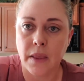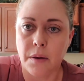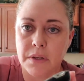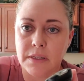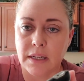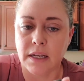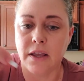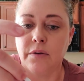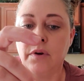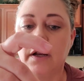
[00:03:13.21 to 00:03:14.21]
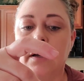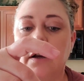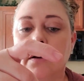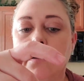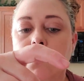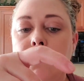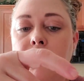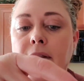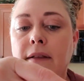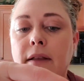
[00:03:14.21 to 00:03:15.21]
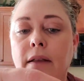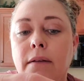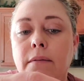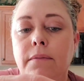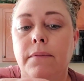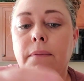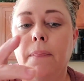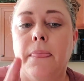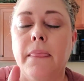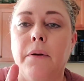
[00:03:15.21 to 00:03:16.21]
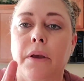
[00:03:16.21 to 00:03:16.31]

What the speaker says: I'm going to stick another one in here. There